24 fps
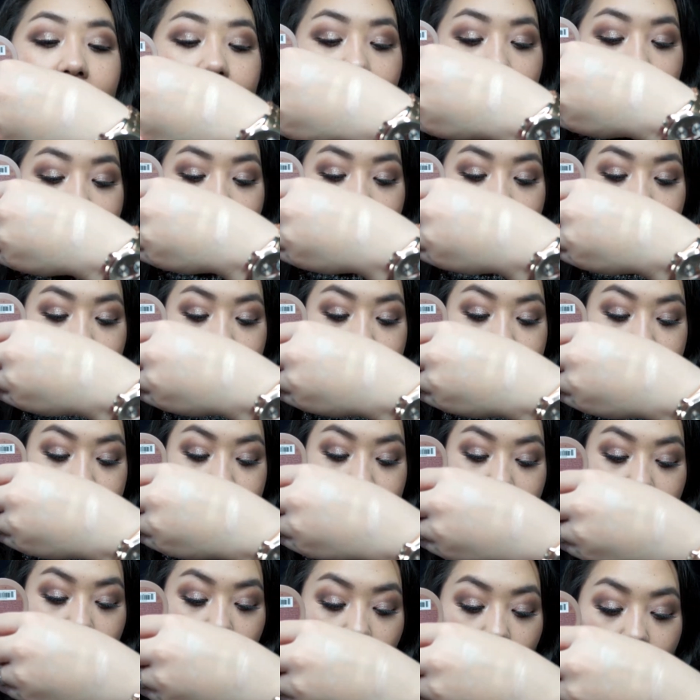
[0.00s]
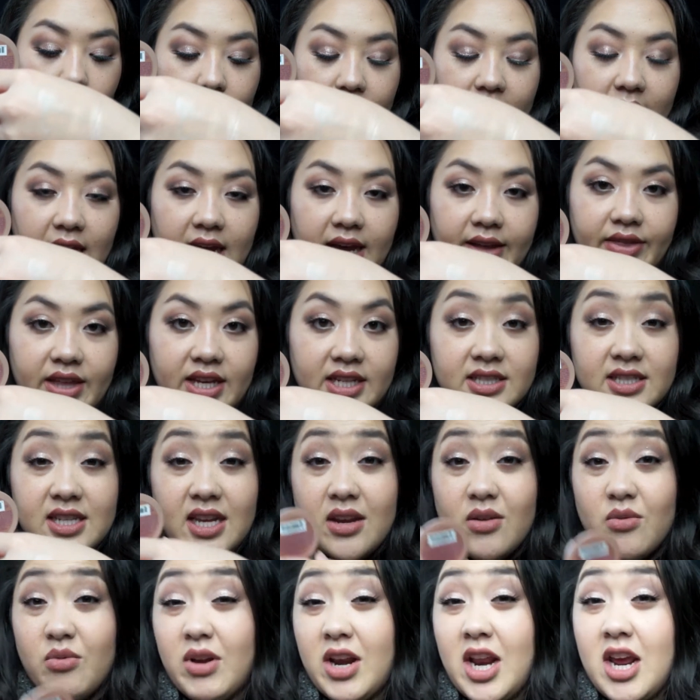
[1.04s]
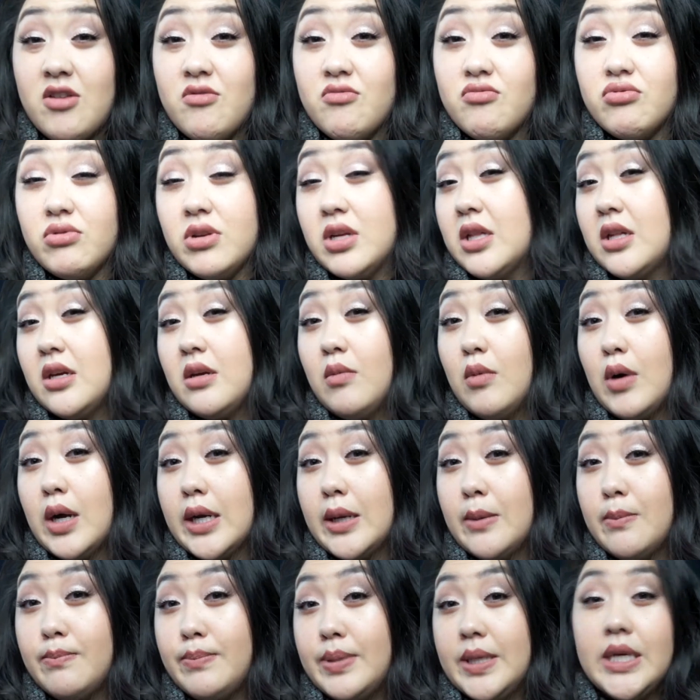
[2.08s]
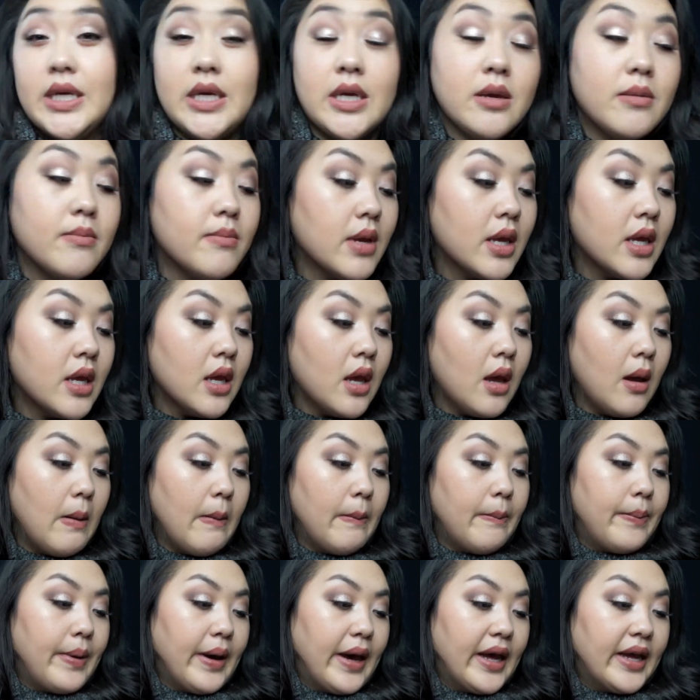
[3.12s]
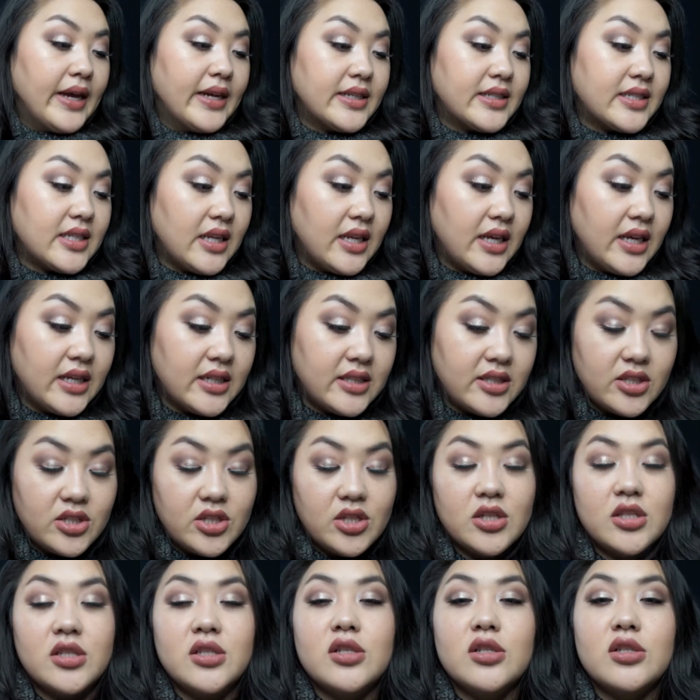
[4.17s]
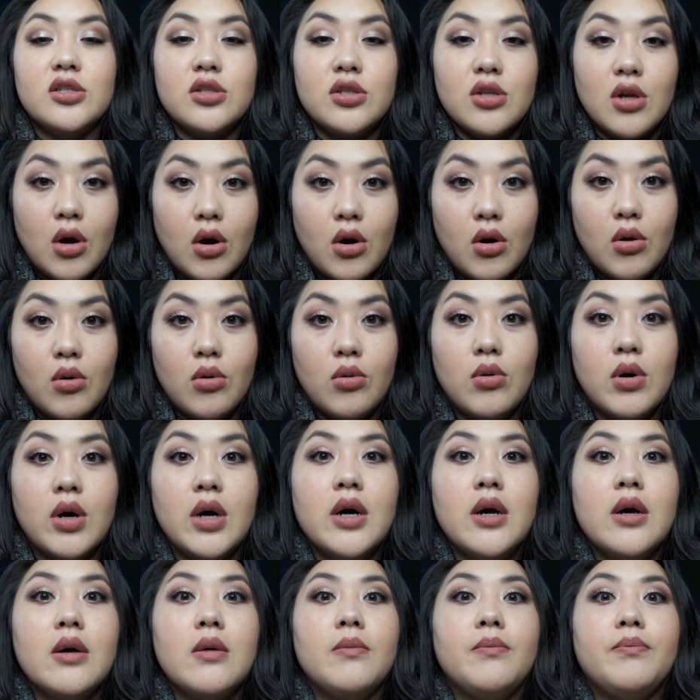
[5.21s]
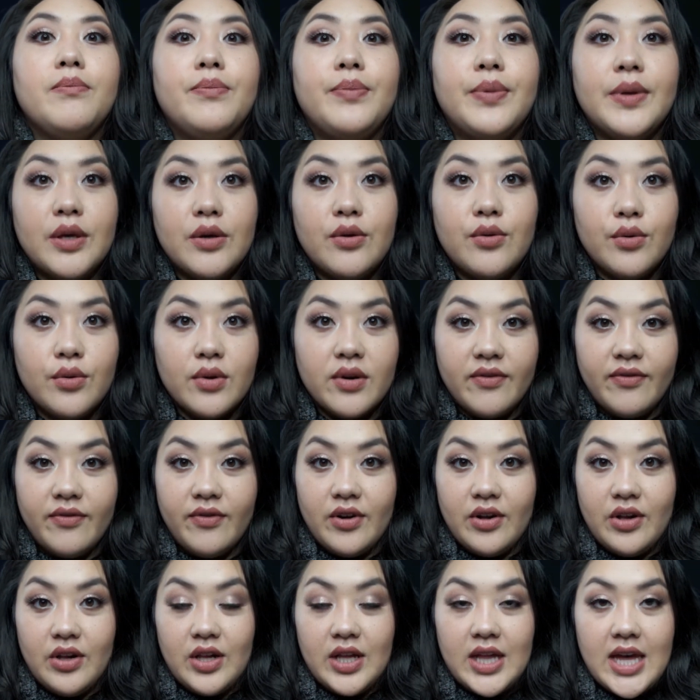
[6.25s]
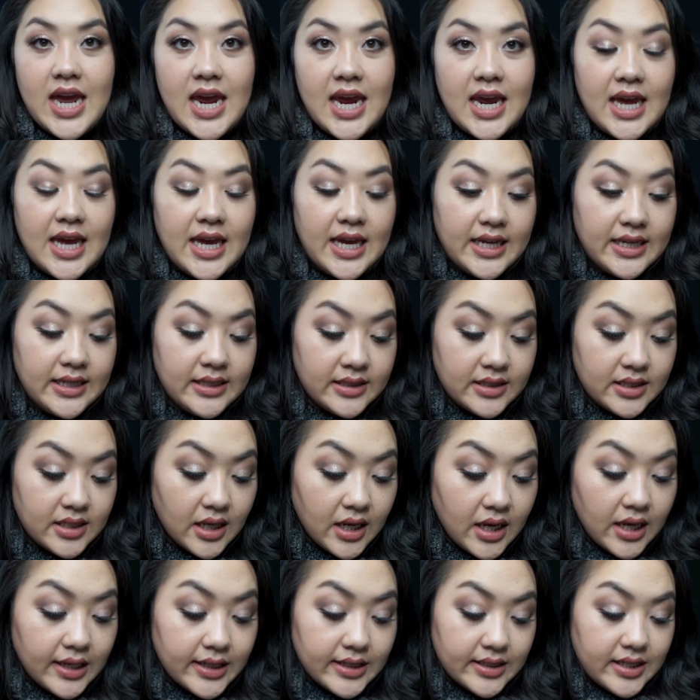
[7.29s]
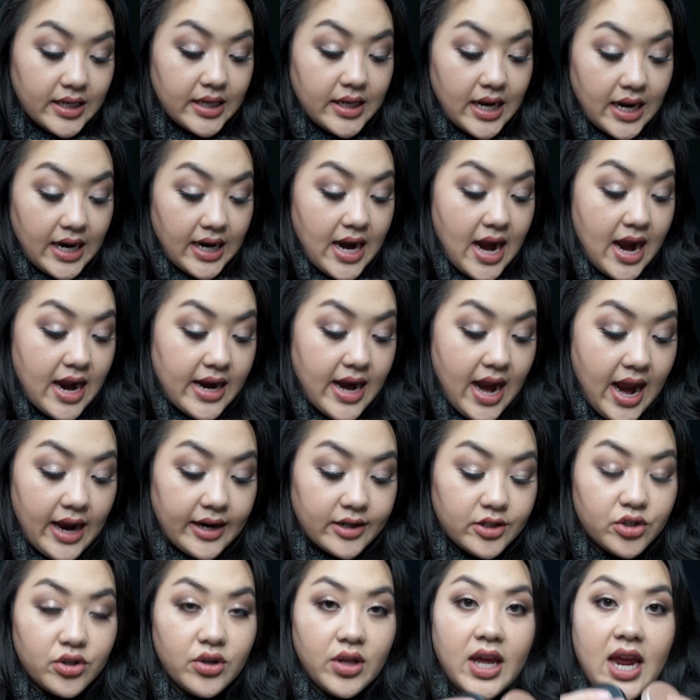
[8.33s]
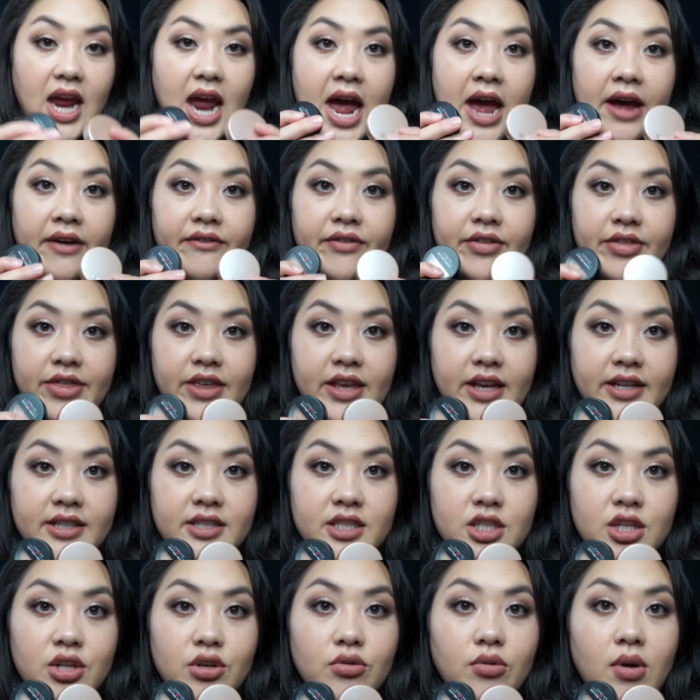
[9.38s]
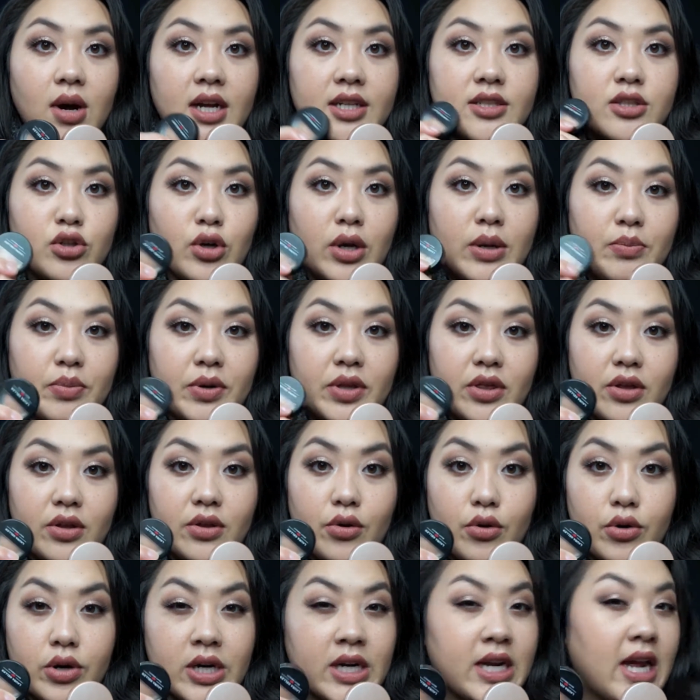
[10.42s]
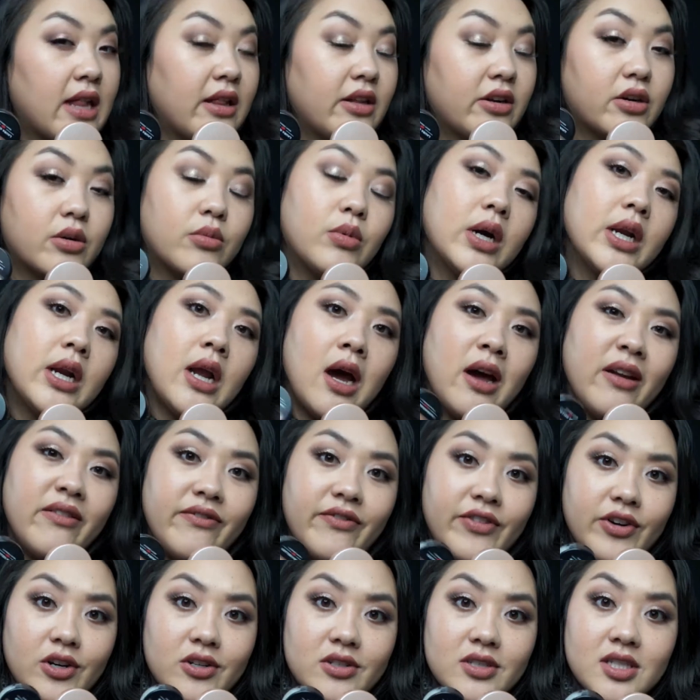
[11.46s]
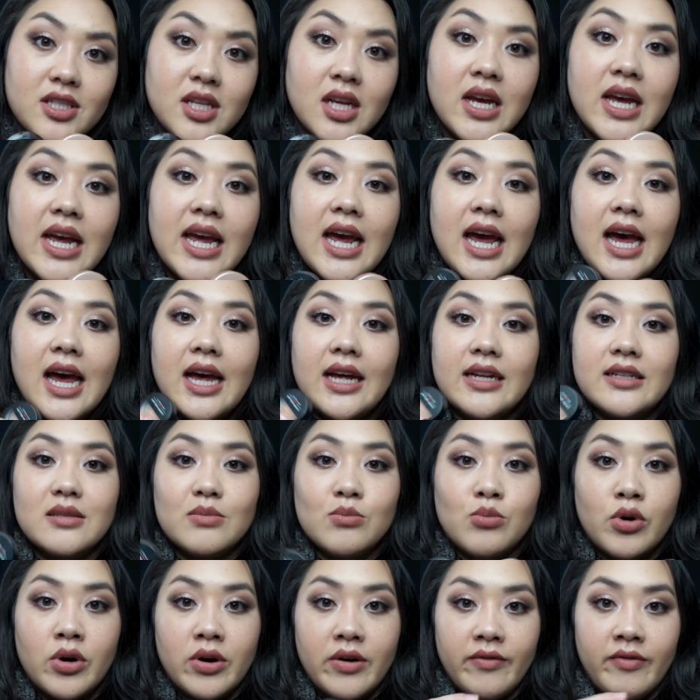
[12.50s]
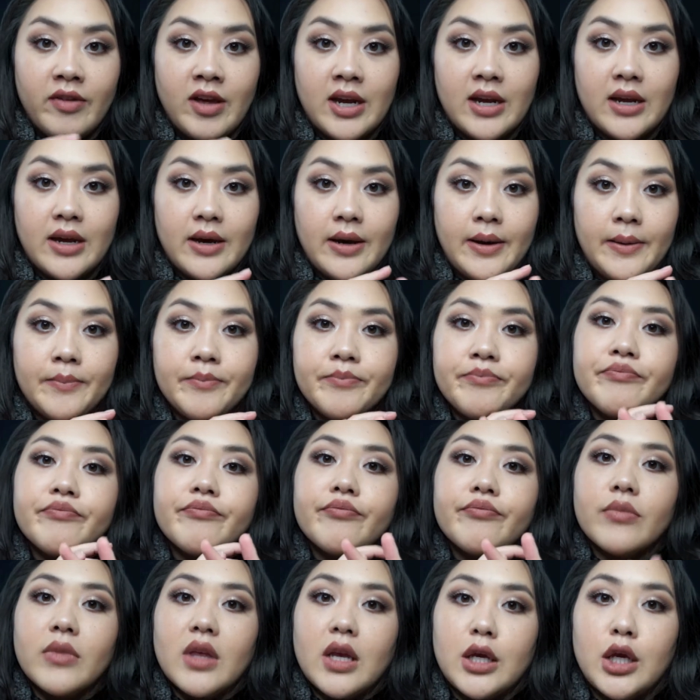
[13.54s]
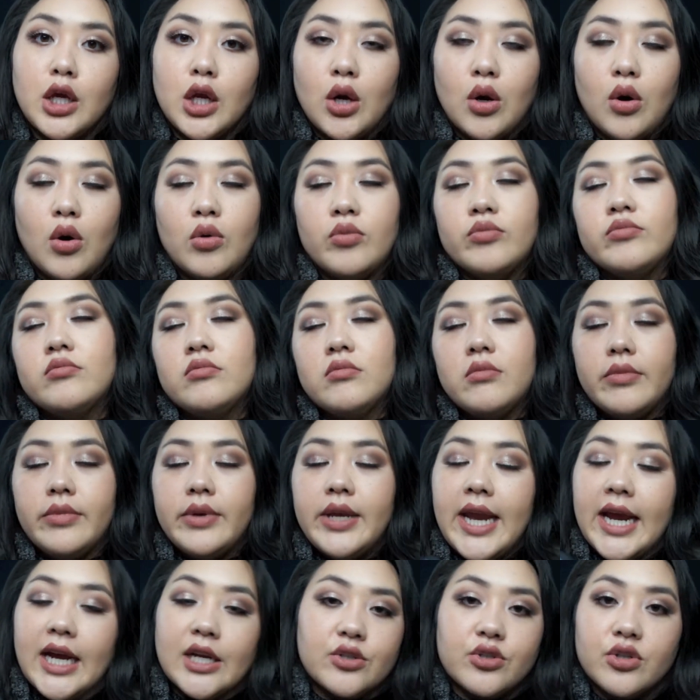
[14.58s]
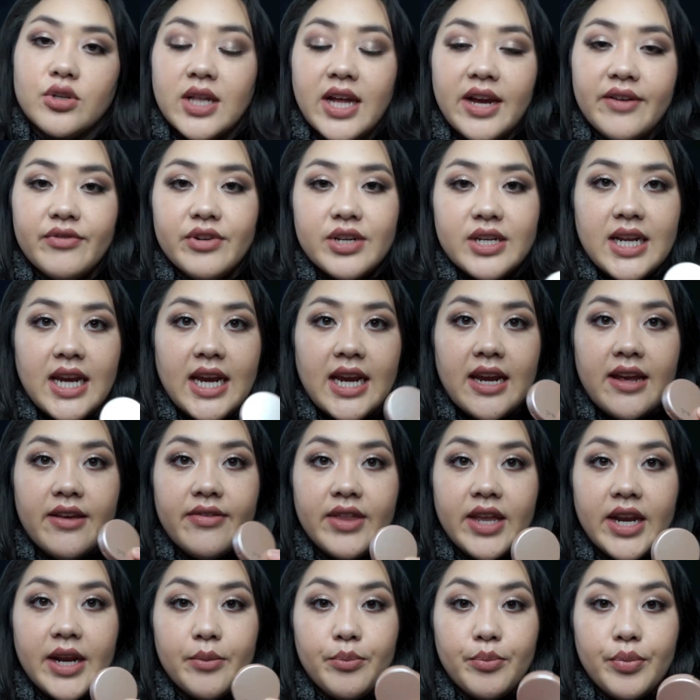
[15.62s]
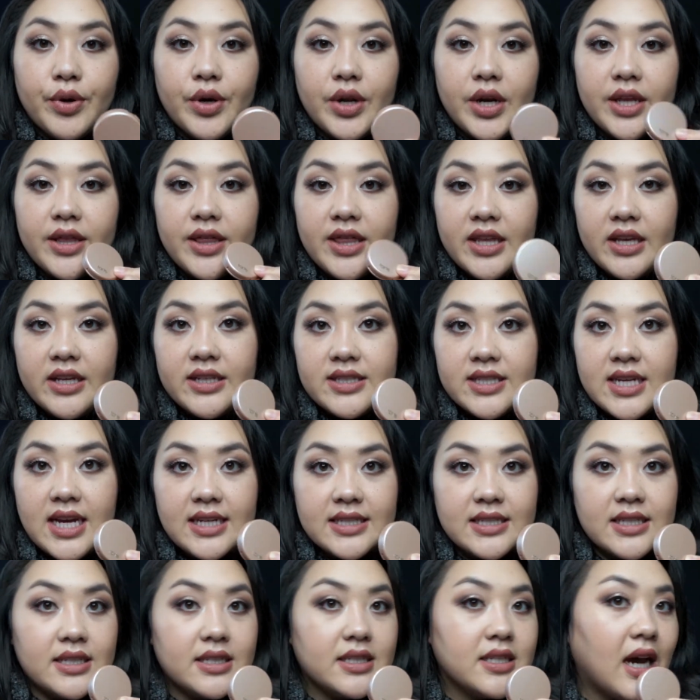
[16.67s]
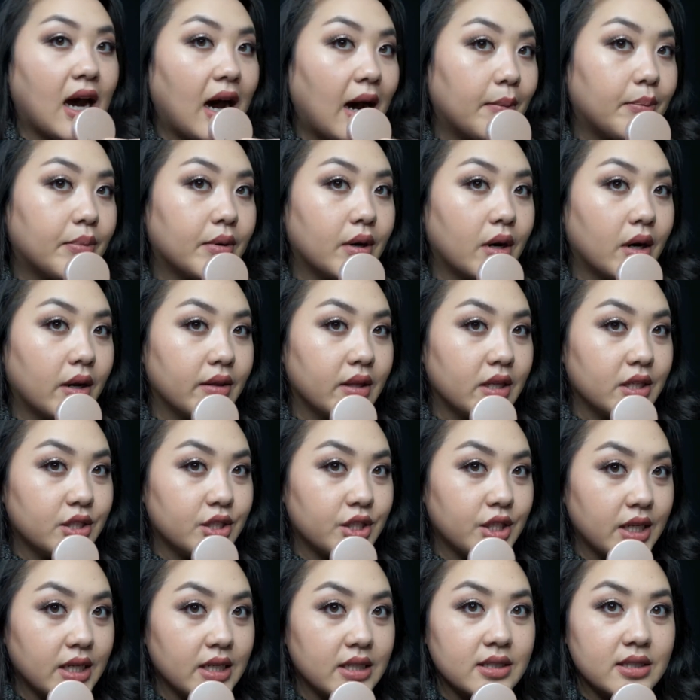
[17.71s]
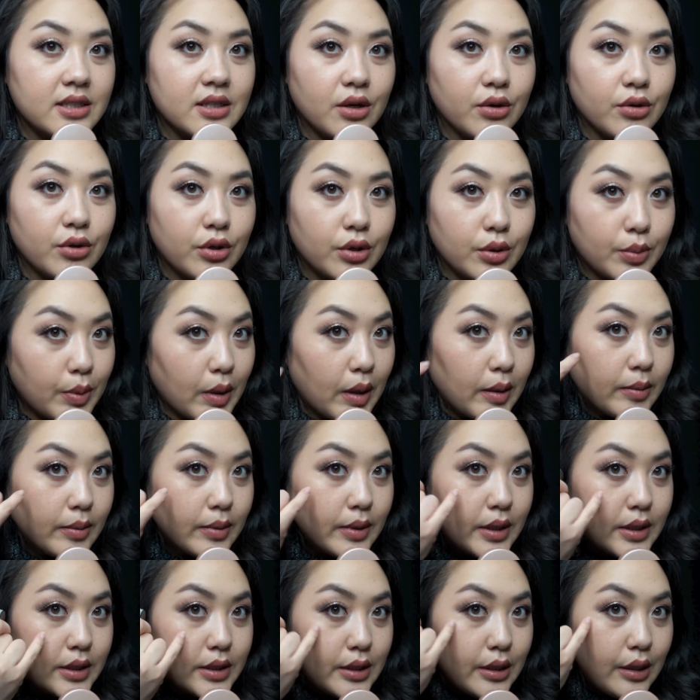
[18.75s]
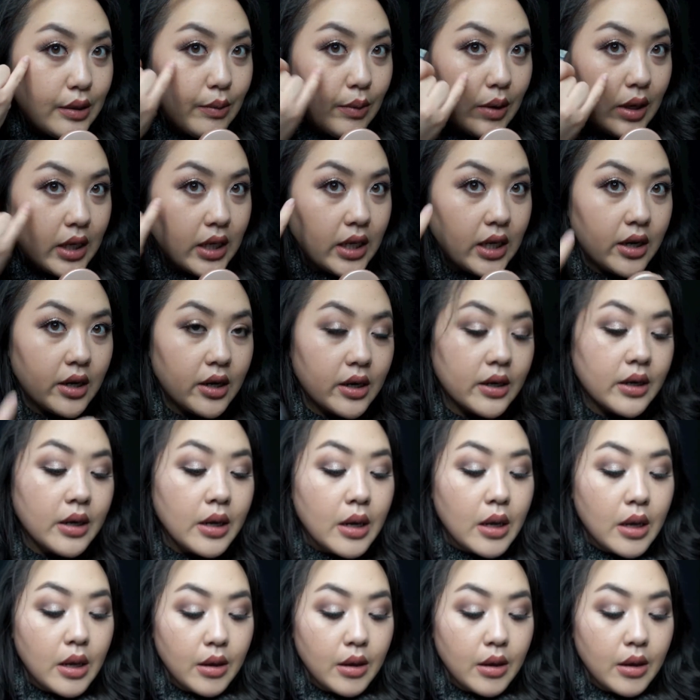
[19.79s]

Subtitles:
and oh my god, that's like when I really want to beam, but it's just so beautiful. And today I actually have these 2 on, so I put the Laura Geller one on first as more of like a, you know, natural everyday, and then I put this as a topper on the cheeks, so you could probably see it right here.